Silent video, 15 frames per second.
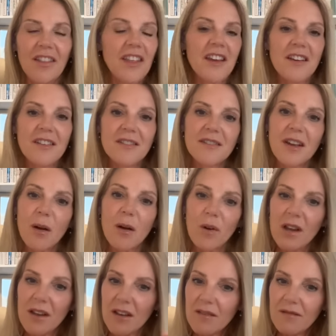things that
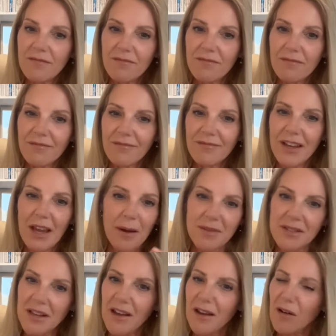we kept
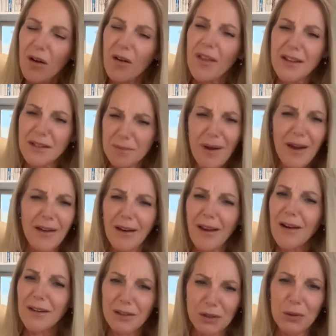saying, oh, that's bad
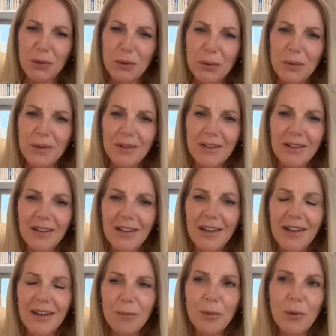luck too.
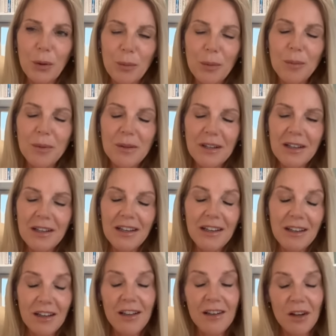And probably
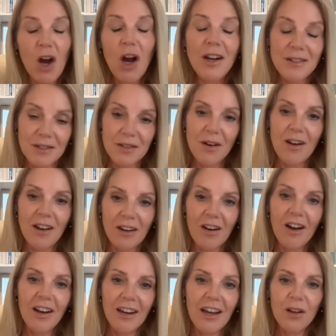in hindsight,
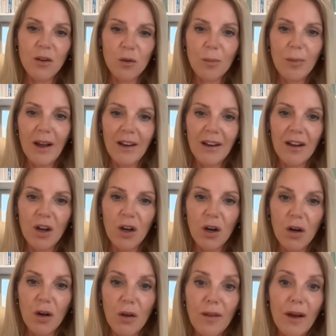I now look back and
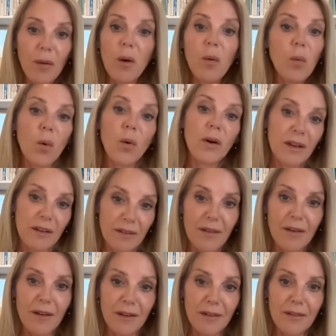go, they were warning
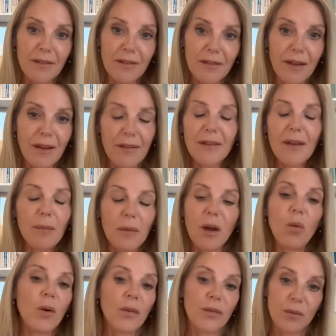signs that
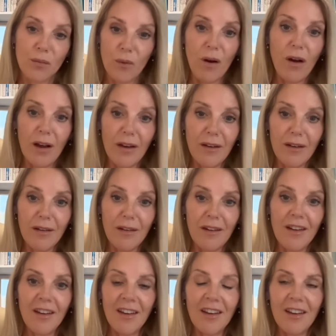something wasn't right.
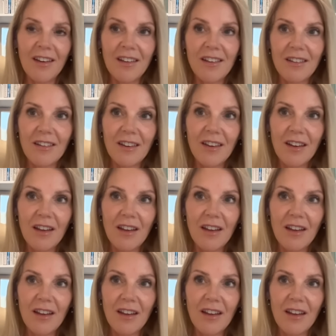And